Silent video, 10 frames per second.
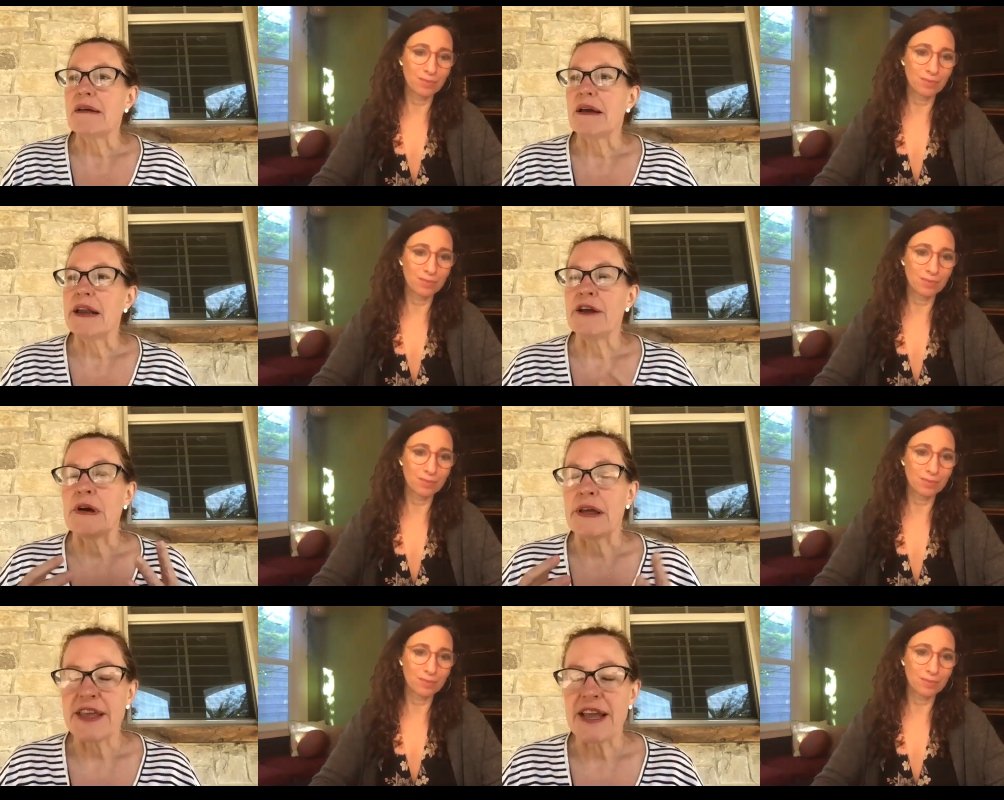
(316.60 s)
Speaker 1: i know
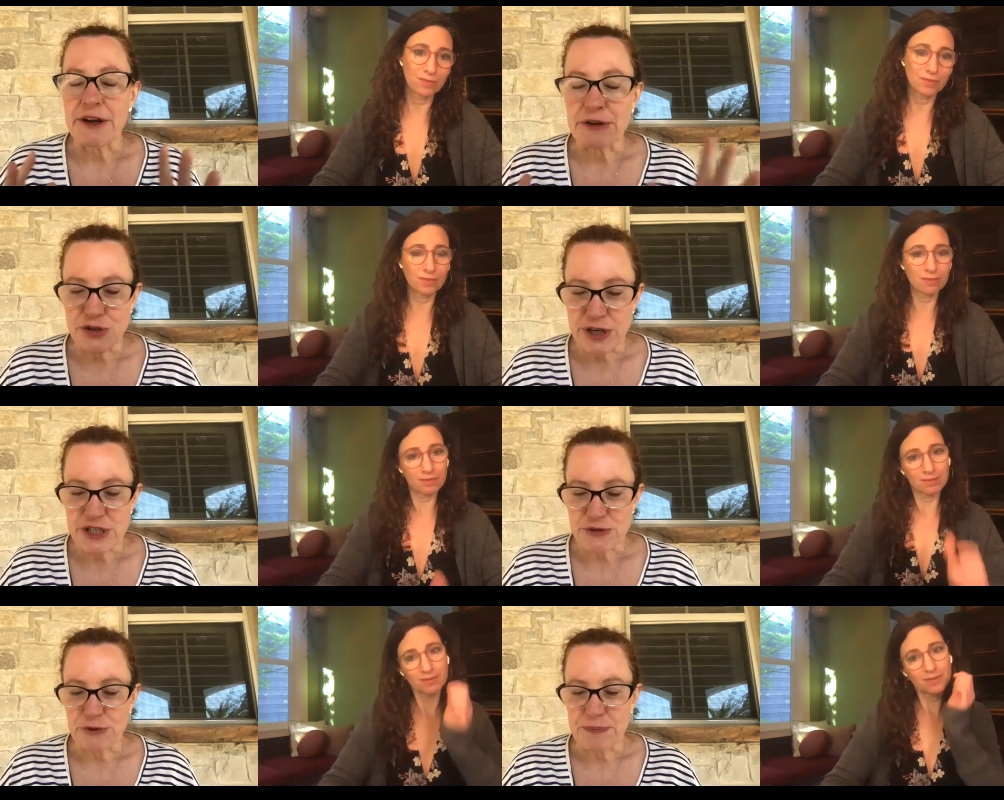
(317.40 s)
i think i know what your
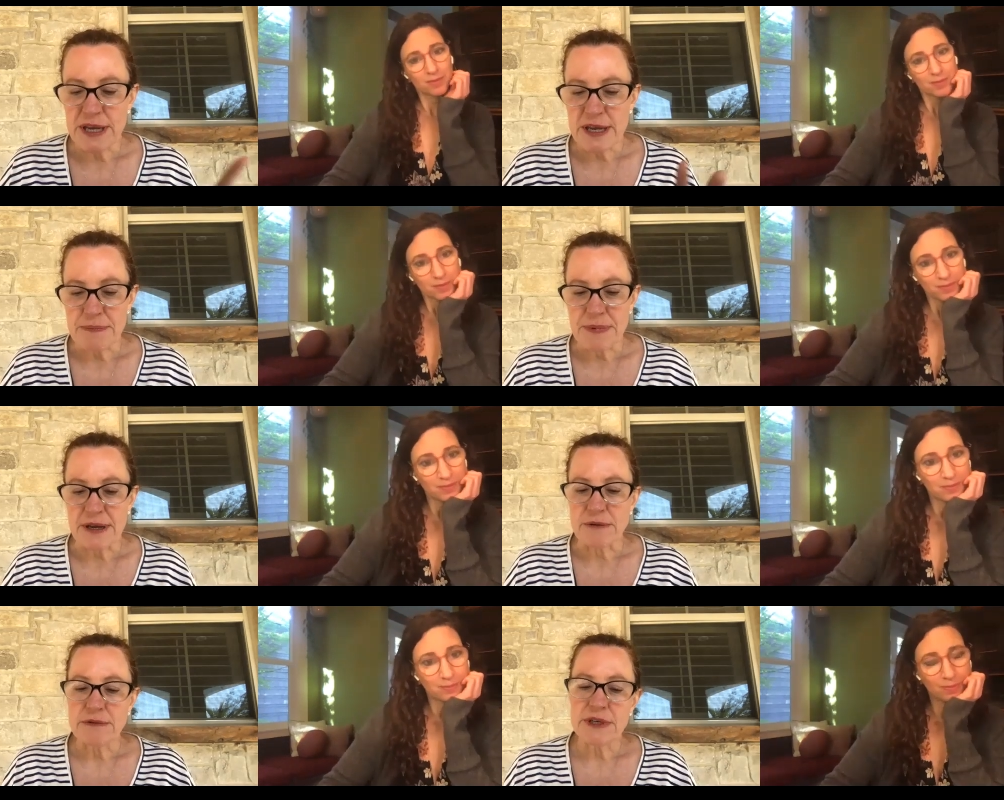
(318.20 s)
answer will be but
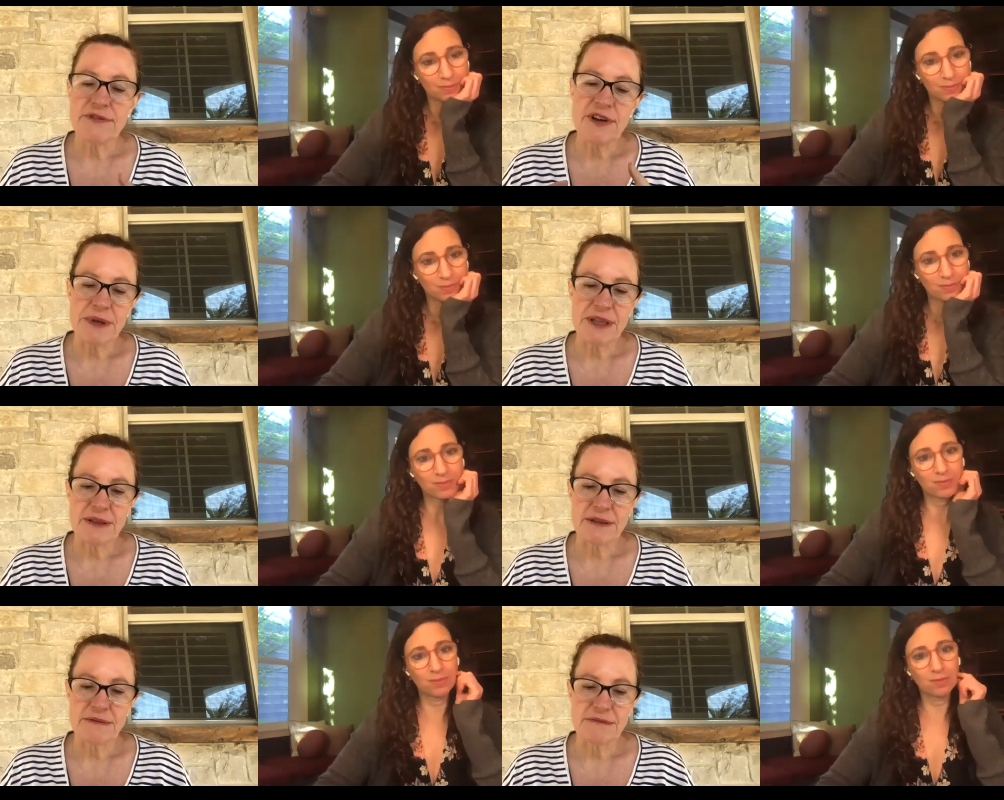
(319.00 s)
what if i'm
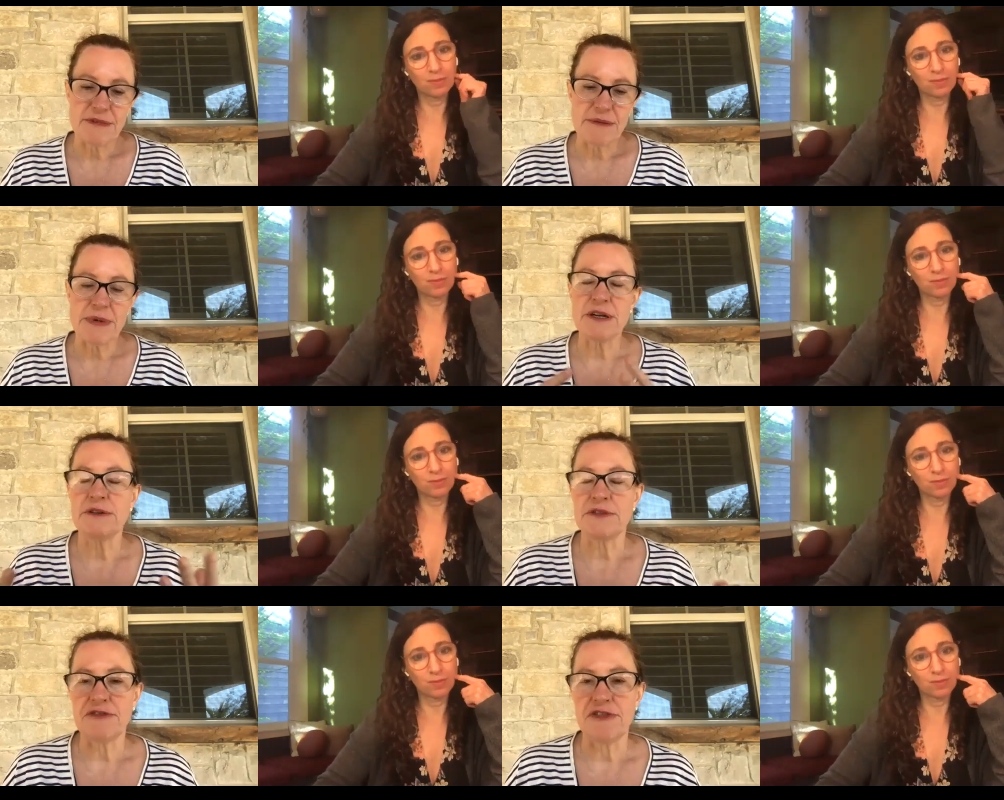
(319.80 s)
in the middle
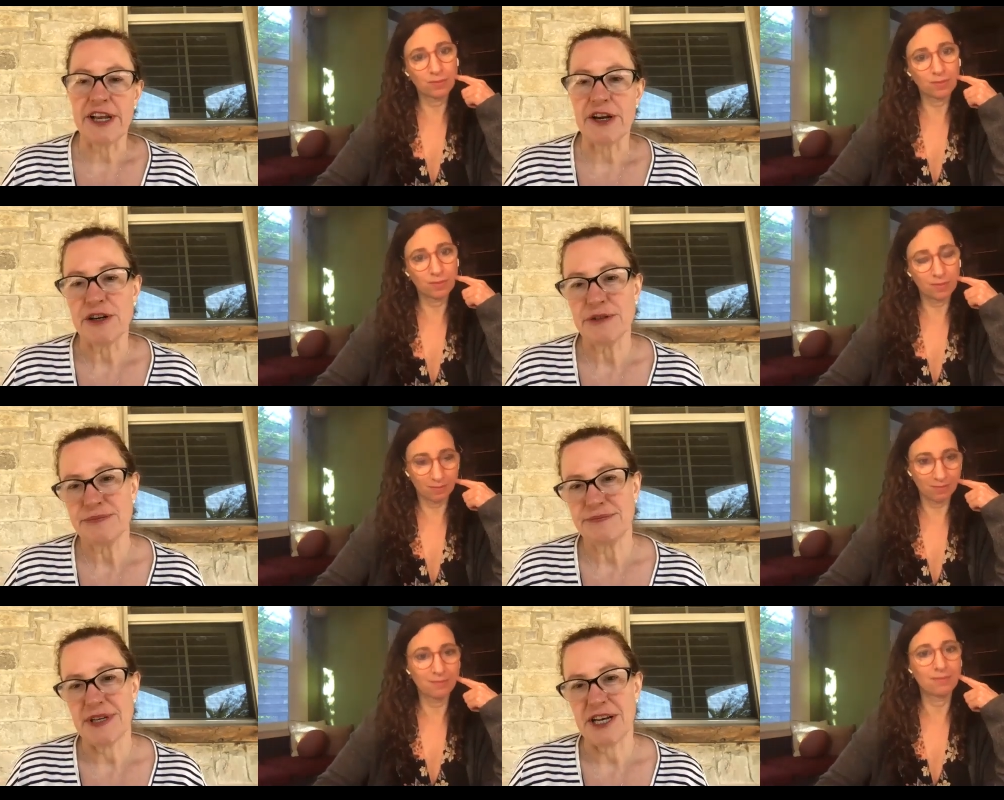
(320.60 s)
of a flare
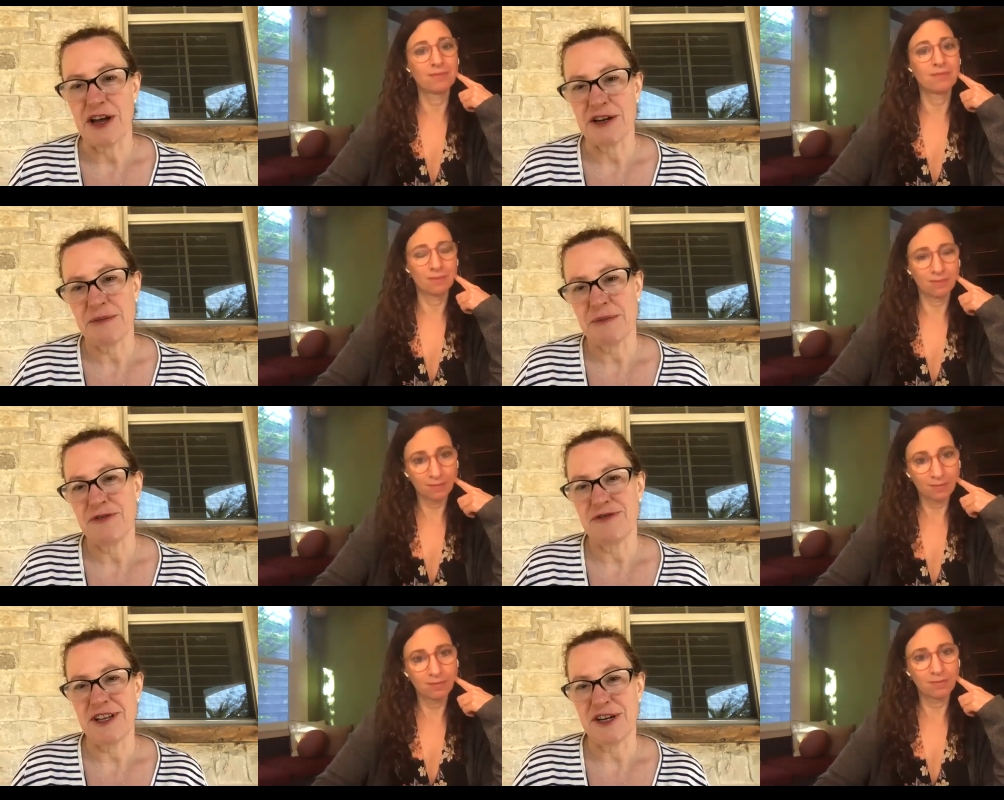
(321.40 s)
an
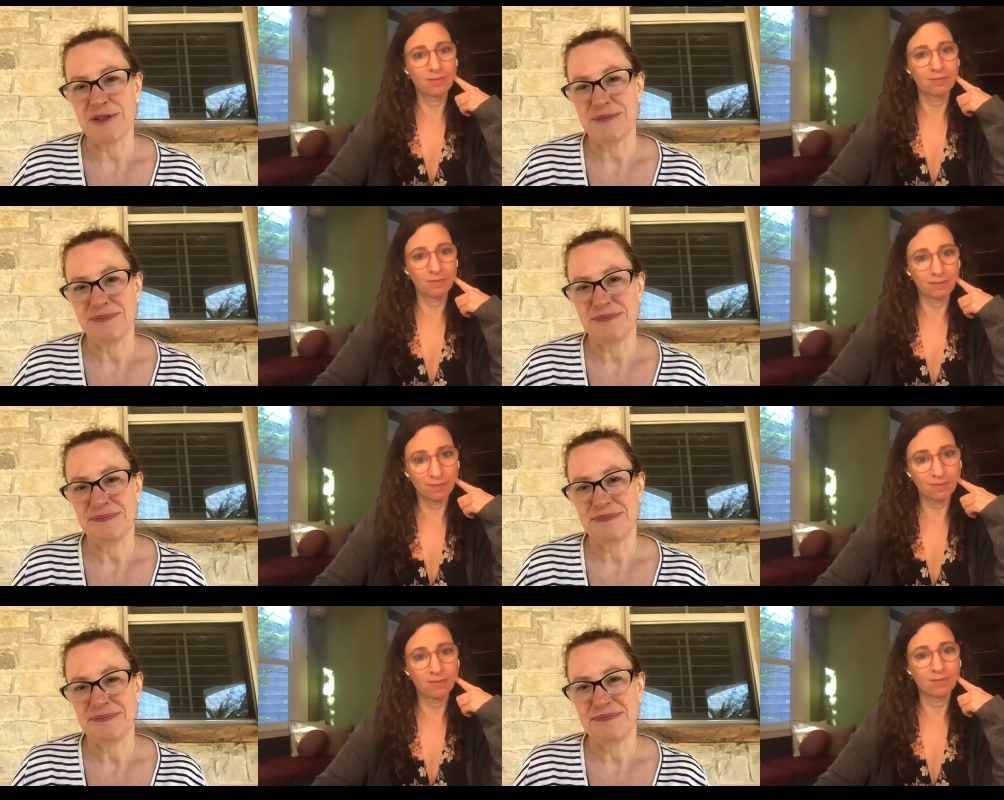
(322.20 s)
autoimmune flare
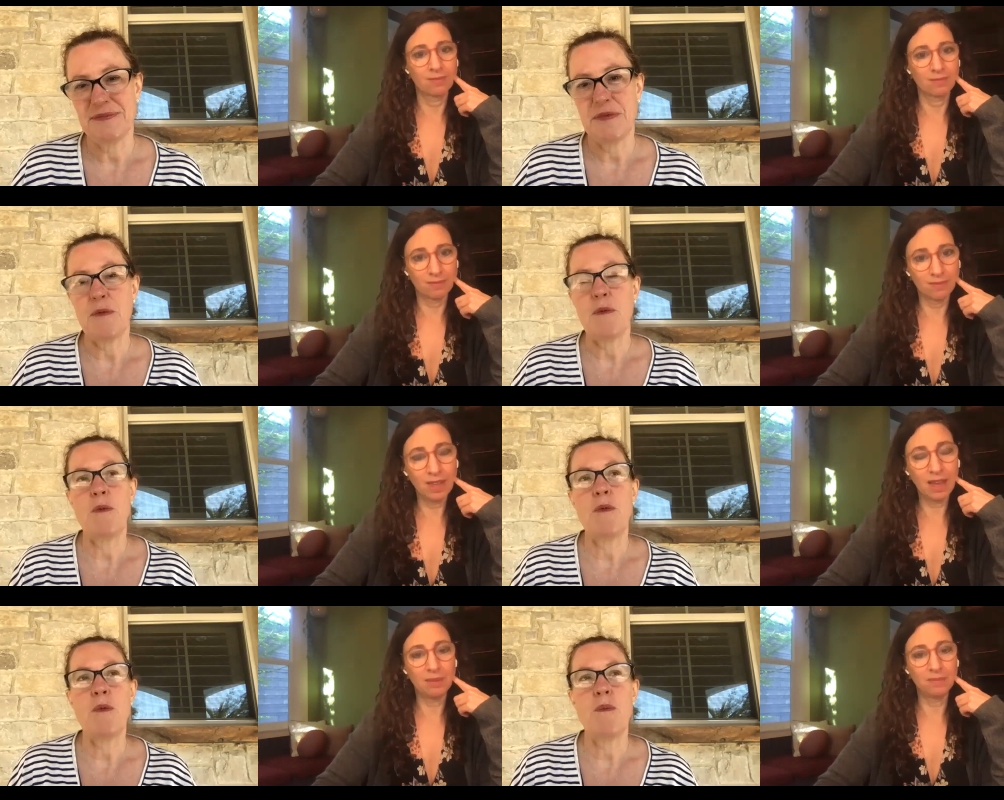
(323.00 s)

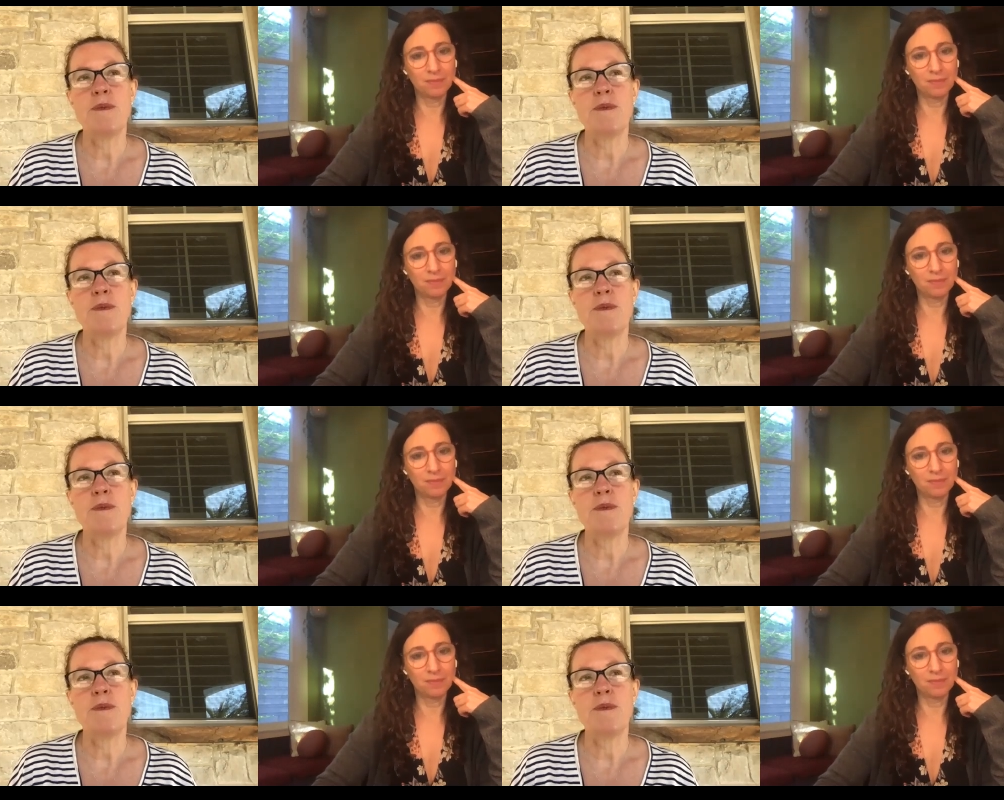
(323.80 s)
yeah